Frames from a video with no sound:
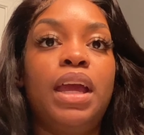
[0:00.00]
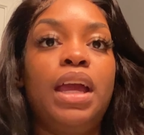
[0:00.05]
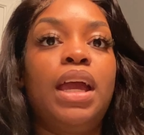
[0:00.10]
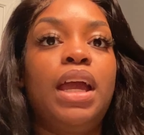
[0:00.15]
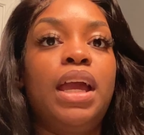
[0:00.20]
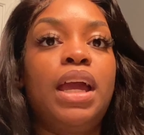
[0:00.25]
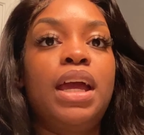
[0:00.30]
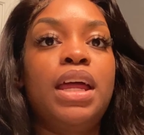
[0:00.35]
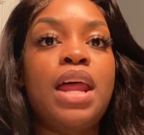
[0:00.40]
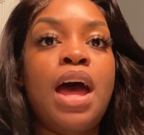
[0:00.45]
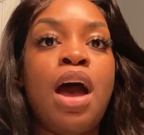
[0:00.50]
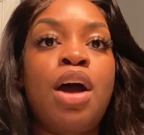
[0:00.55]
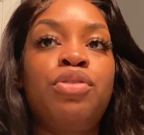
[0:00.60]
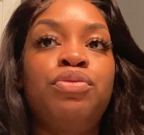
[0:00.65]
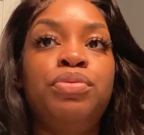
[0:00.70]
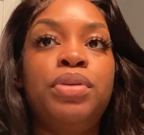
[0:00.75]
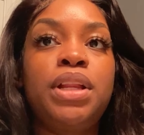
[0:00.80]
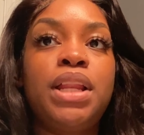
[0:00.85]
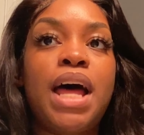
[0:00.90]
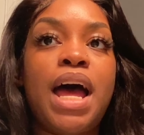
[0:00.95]
And I
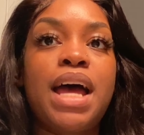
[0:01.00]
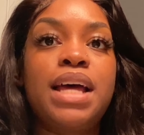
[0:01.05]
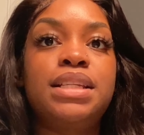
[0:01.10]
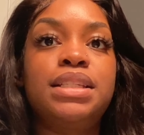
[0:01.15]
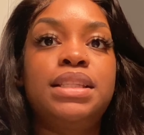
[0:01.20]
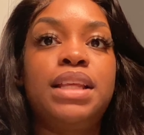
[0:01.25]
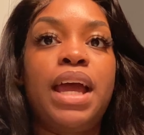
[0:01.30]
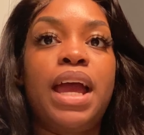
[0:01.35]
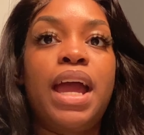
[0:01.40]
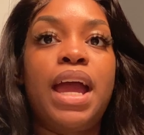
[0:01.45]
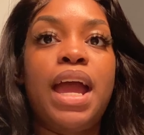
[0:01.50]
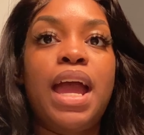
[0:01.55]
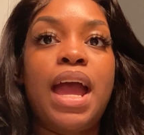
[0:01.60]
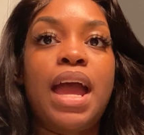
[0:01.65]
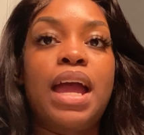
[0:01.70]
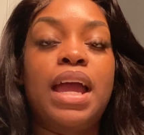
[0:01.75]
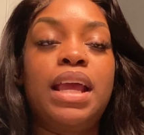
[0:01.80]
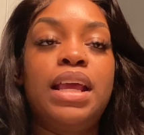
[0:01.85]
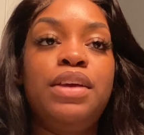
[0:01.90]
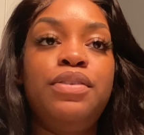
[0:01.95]
realized that
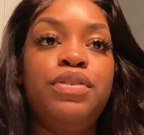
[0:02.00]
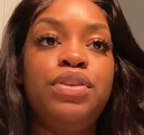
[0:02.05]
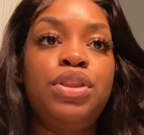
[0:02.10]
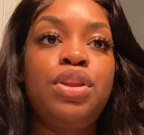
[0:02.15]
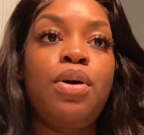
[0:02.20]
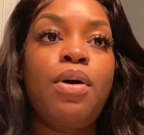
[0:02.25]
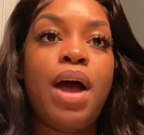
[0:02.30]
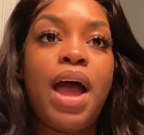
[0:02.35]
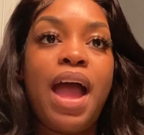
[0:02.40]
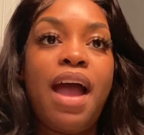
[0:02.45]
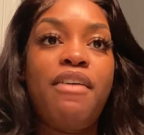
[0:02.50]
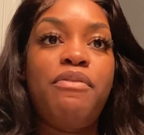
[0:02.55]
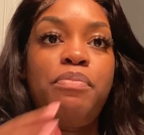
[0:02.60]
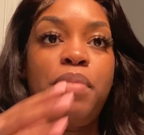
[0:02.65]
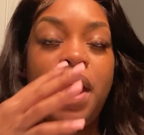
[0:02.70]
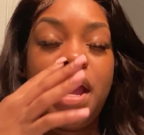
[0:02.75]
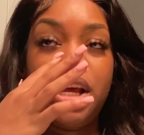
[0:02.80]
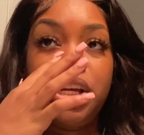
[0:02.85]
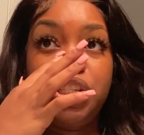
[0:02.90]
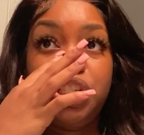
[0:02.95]
even though I have
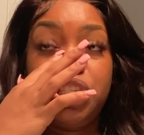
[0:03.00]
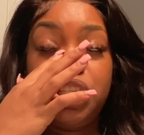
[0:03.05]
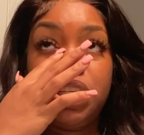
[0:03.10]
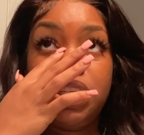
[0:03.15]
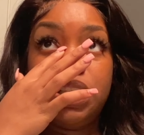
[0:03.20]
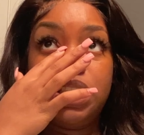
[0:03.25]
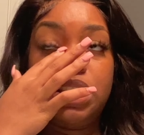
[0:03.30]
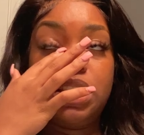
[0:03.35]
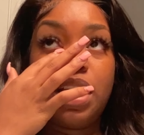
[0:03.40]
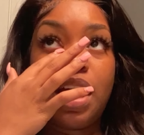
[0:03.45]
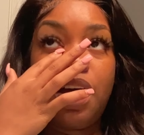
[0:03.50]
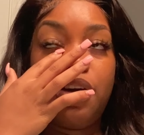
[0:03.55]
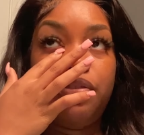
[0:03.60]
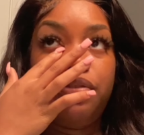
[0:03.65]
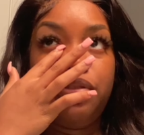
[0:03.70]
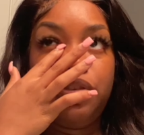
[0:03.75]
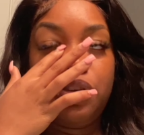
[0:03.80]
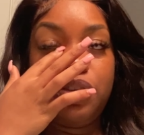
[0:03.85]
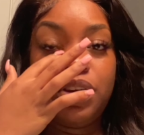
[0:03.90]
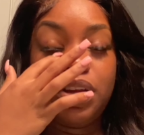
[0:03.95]
patience, I
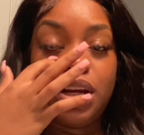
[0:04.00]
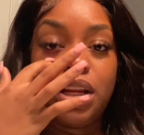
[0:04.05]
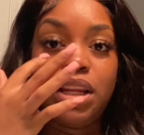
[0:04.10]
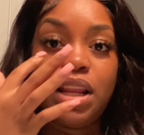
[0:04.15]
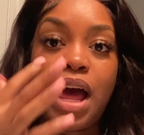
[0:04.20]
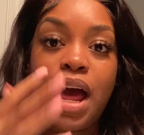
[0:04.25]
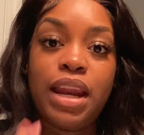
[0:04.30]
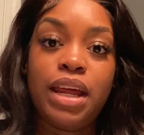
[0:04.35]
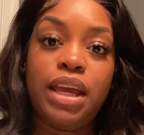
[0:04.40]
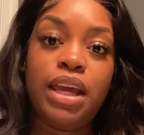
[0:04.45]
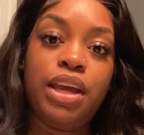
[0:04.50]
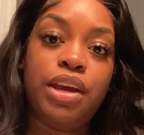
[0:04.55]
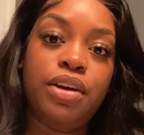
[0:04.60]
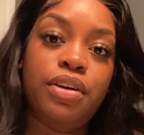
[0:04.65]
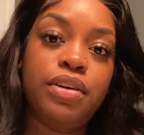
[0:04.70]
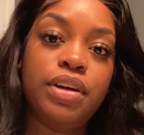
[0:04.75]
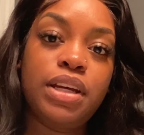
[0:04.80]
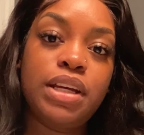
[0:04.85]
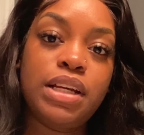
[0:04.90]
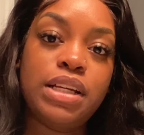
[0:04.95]
feel, in a lot of
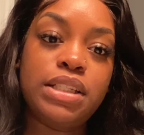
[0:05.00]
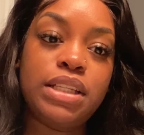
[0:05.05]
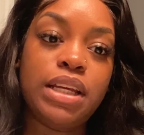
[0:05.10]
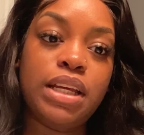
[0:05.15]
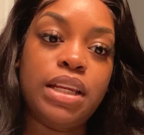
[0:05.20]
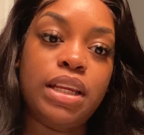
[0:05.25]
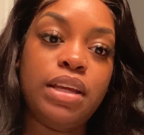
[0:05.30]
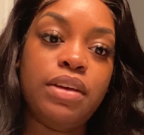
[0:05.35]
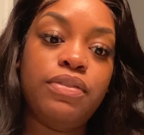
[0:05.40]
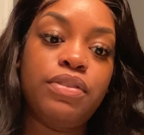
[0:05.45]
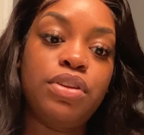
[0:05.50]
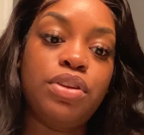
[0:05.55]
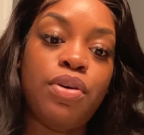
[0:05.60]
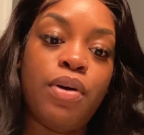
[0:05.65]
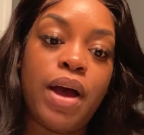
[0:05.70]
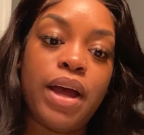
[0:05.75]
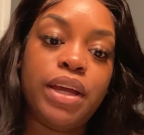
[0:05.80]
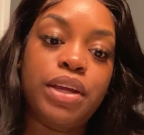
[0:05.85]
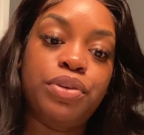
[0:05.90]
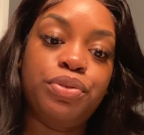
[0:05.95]
areas, and even though
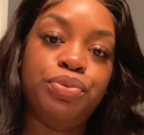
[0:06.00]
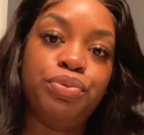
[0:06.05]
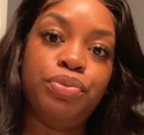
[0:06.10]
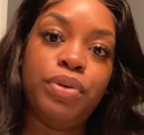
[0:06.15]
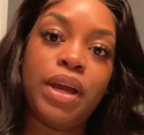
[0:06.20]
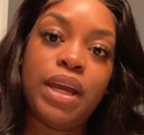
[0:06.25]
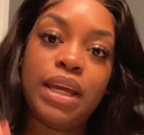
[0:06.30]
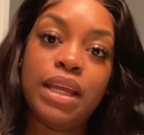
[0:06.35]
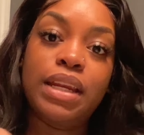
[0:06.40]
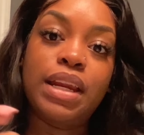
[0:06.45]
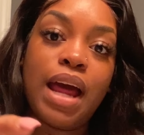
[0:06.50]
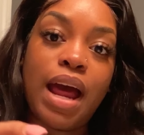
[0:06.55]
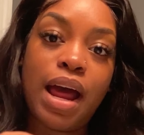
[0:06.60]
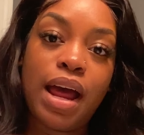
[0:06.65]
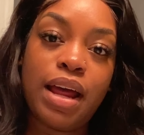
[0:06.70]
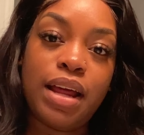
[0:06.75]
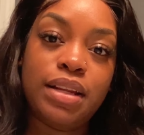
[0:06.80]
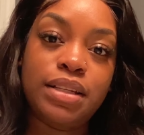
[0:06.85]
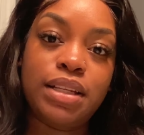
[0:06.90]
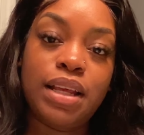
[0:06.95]
I can
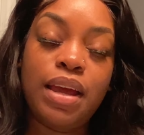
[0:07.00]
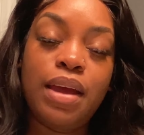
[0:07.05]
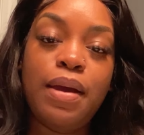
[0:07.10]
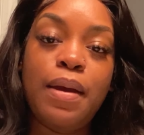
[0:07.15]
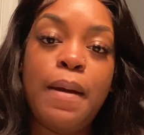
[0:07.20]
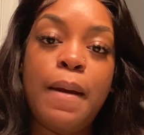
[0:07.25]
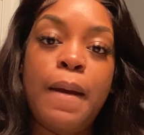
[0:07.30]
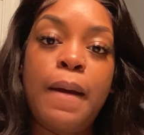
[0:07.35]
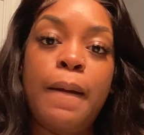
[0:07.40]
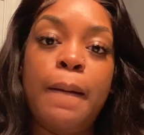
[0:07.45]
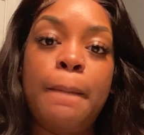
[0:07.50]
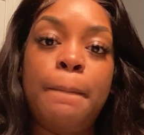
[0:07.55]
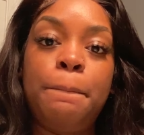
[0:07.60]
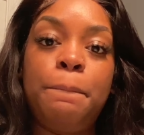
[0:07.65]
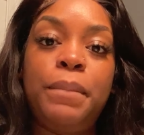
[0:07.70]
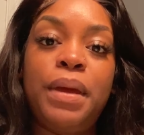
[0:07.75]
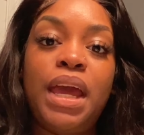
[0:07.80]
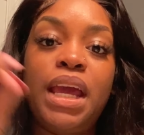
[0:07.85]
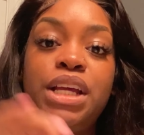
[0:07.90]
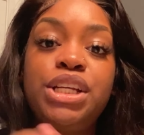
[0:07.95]
recognize
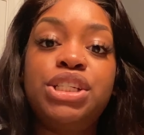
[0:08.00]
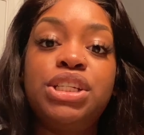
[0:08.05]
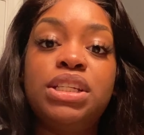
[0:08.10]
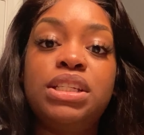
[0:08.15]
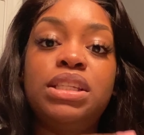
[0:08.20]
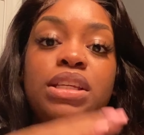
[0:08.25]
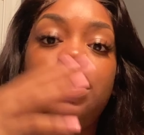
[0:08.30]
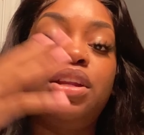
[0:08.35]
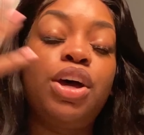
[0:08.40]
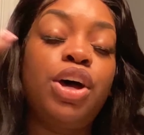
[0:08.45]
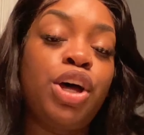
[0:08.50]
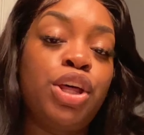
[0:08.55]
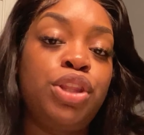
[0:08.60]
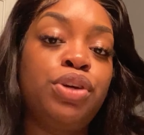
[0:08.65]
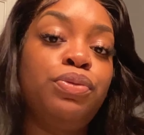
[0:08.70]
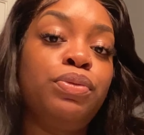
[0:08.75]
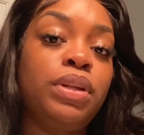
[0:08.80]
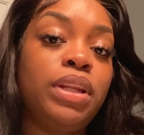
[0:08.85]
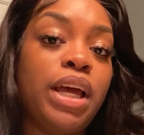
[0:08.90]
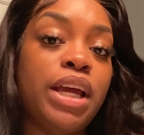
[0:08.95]
patience in other
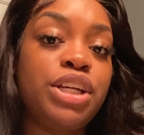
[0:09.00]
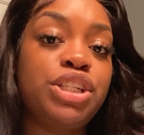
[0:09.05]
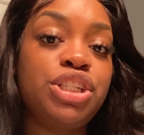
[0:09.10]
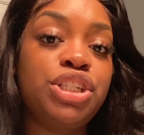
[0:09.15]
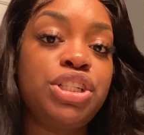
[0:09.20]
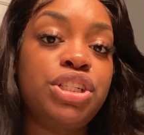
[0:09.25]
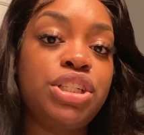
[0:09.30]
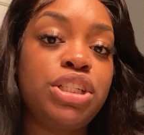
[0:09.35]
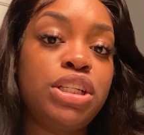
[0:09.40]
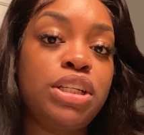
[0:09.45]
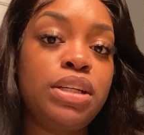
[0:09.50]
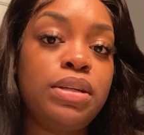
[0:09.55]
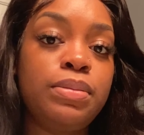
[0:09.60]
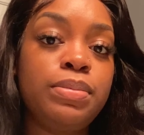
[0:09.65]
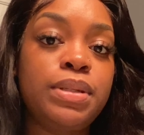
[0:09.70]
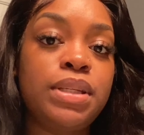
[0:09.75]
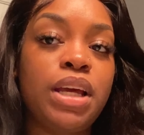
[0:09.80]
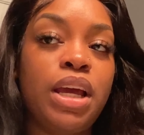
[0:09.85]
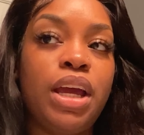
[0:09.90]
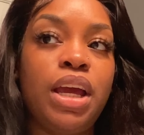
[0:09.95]

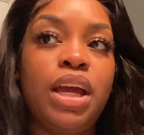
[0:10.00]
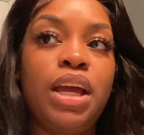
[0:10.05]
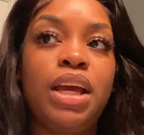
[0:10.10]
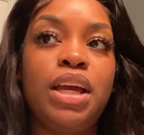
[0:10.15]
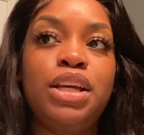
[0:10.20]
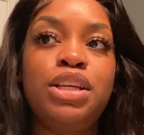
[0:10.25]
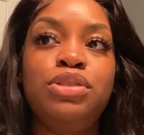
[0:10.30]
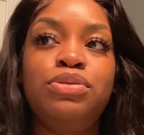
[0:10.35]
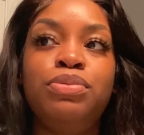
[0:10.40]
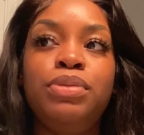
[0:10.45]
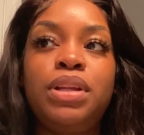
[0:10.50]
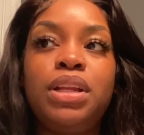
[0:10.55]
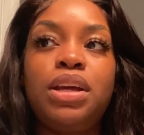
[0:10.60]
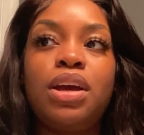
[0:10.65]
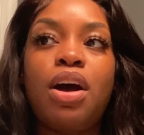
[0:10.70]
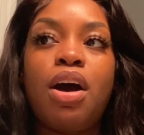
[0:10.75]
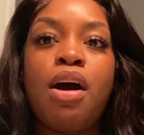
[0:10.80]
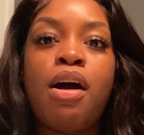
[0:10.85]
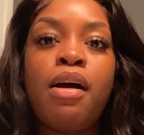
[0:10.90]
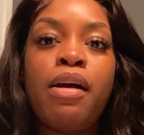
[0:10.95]
relationships, it's really
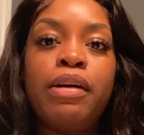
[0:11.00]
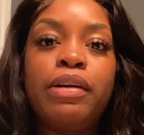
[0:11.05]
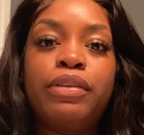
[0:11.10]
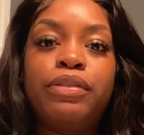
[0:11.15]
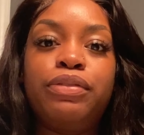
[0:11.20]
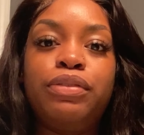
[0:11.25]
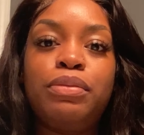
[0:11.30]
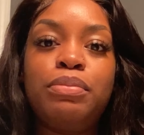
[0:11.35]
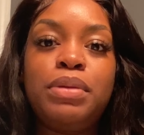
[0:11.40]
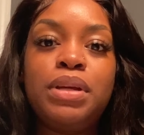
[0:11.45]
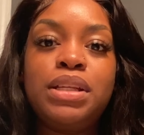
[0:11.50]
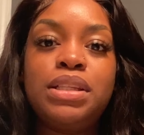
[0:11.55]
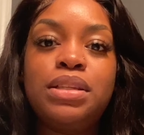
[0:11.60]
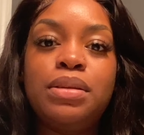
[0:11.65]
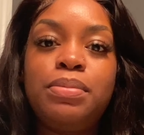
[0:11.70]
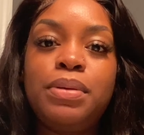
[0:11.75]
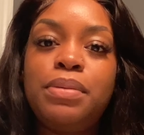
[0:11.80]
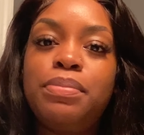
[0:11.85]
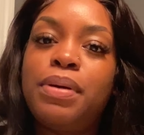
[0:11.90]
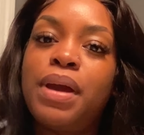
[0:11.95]
hard for me to
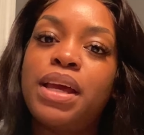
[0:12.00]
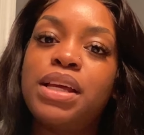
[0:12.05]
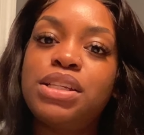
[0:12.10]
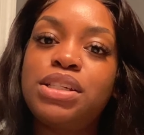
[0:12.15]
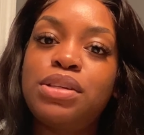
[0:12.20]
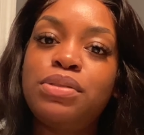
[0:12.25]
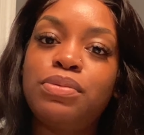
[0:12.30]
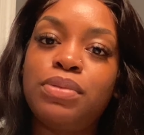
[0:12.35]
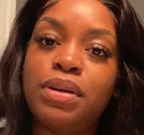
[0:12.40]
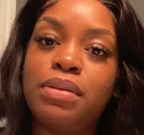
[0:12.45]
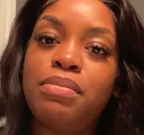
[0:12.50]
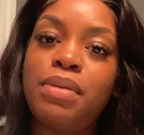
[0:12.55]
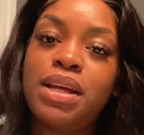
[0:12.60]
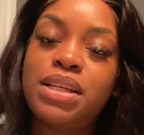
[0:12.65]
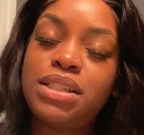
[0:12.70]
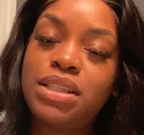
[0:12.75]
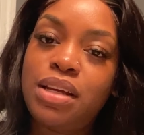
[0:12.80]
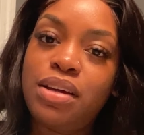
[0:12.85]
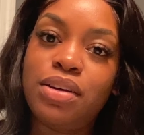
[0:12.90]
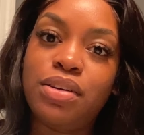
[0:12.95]
be patient with
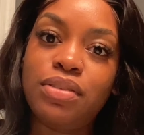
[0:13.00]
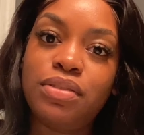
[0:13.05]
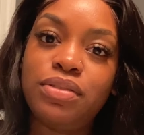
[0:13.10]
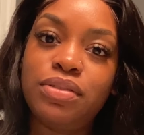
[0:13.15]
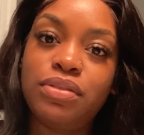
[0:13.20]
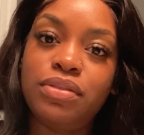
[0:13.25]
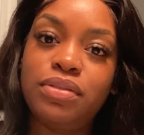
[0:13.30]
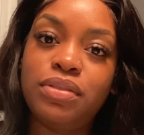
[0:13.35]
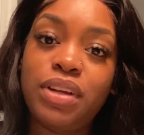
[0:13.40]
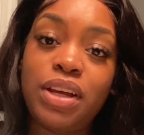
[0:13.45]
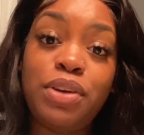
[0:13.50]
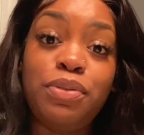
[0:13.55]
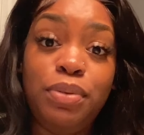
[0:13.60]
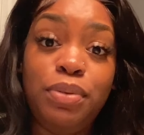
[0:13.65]
myself. It